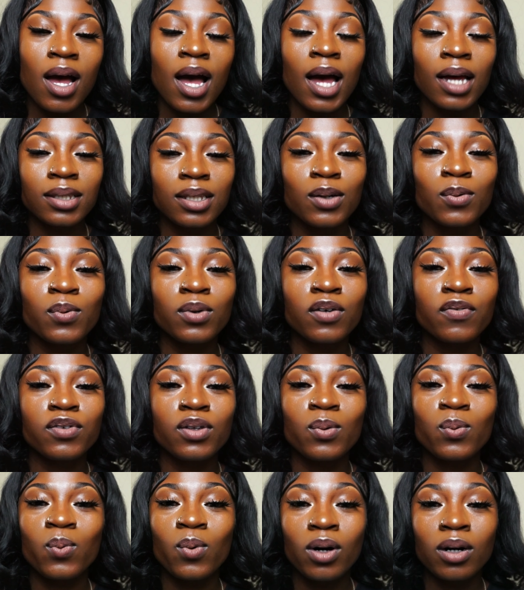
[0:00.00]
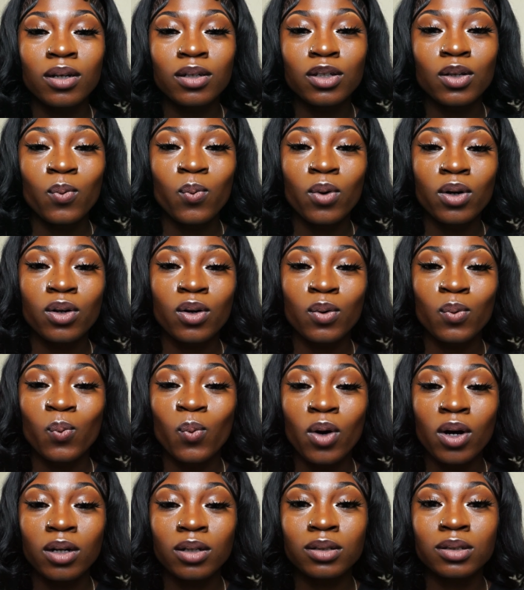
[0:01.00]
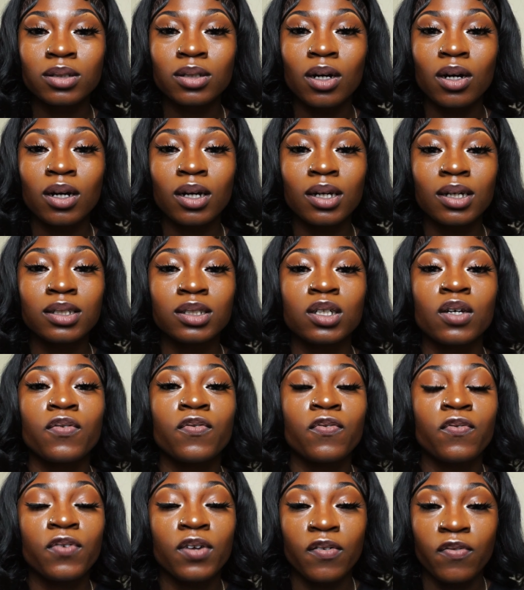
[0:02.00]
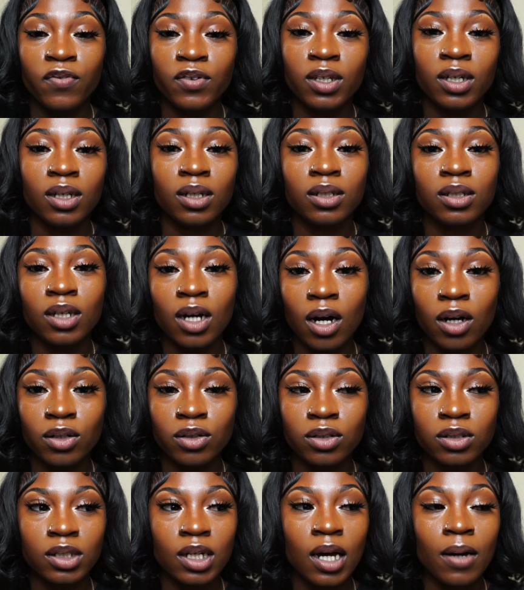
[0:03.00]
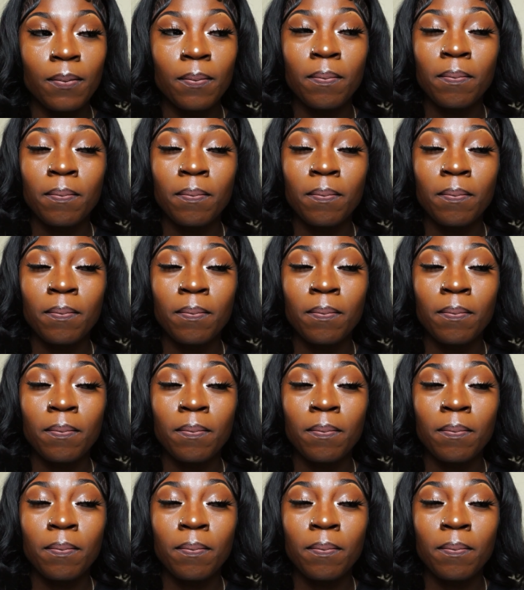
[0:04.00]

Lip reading: I think one of the one-on-ones is $50.